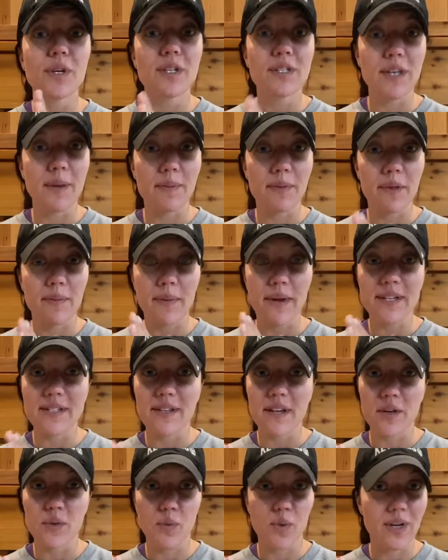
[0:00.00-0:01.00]
accept that my
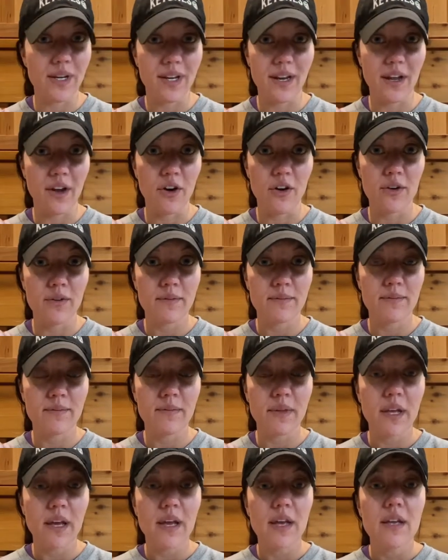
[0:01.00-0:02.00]
son wouldn't hear.
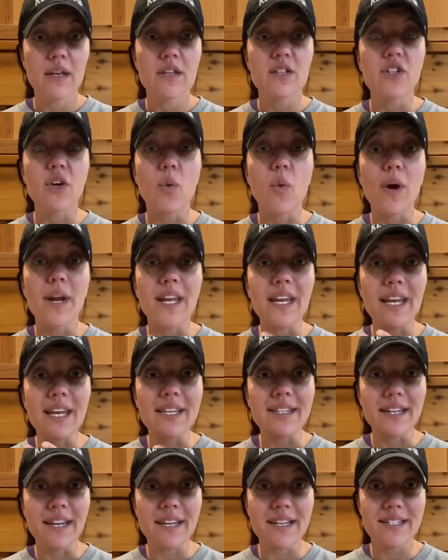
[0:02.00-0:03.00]
So, what he
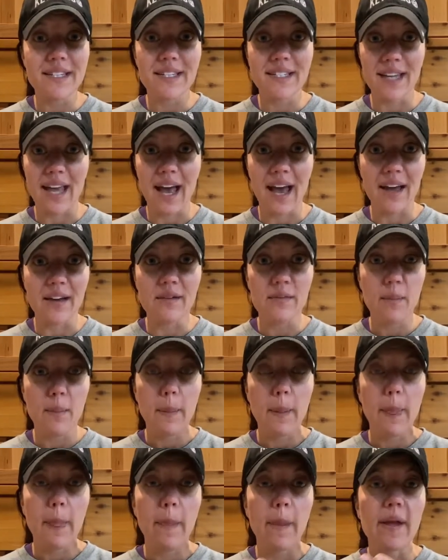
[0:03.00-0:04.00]
did as a dad
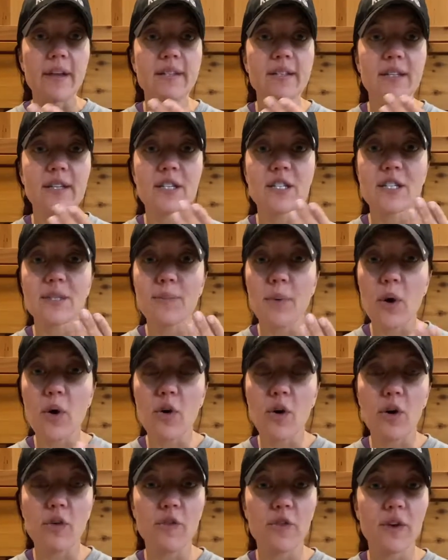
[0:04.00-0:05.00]
is he
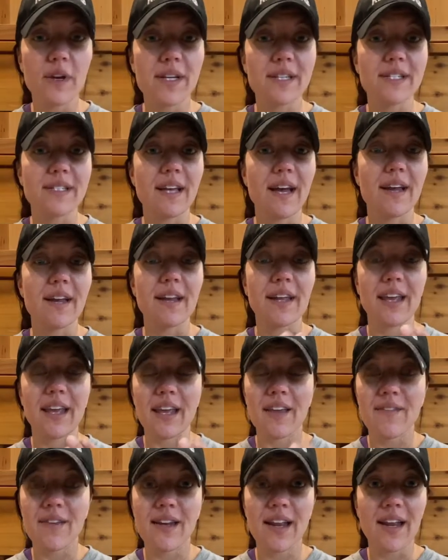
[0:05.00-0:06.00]
spoke over his son,
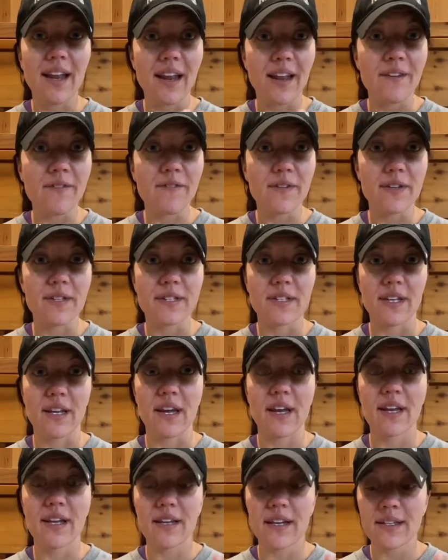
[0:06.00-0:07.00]
even at
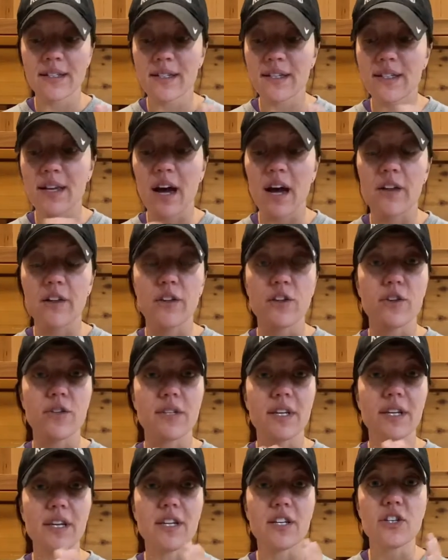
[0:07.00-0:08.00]
infancy and into toddlers,
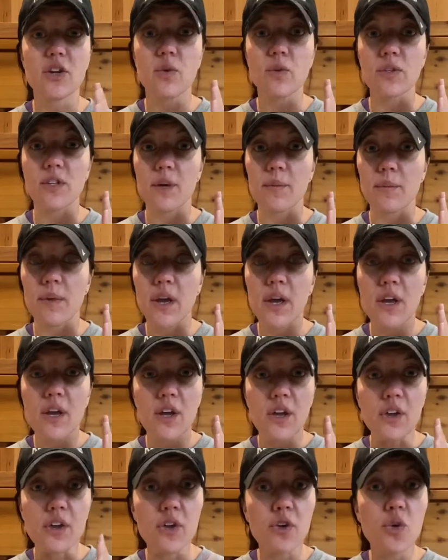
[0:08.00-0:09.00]
and he told him,
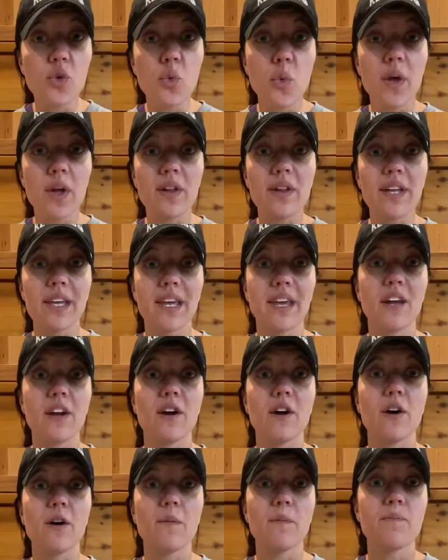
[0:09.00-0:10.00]
You will
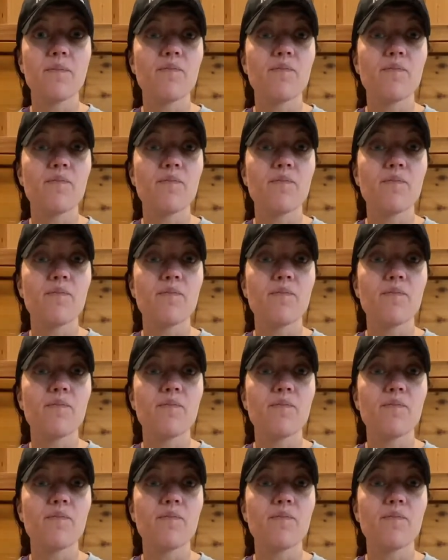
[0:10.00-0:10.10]
hear.